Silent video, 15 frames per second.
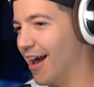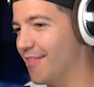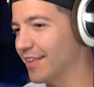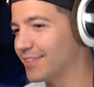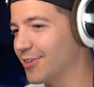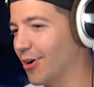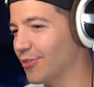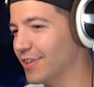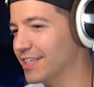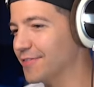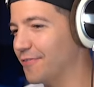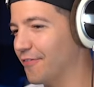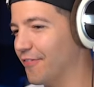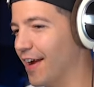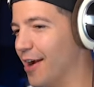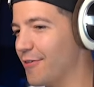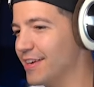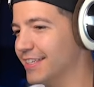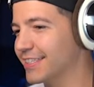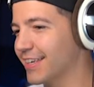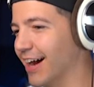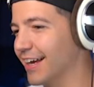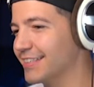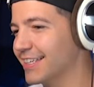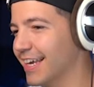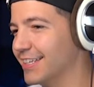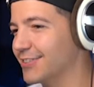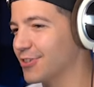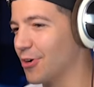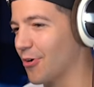right, this gold is very sus.
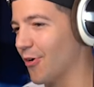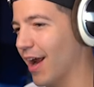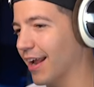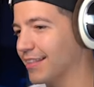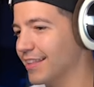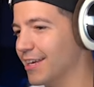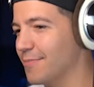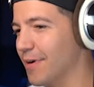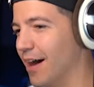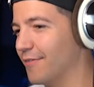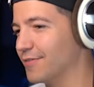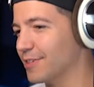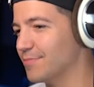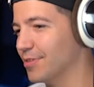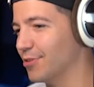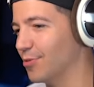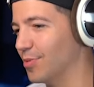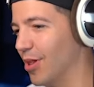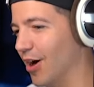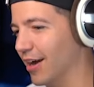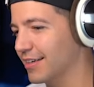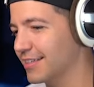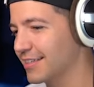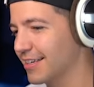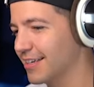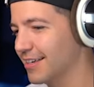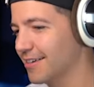It's directly above some blue blocks.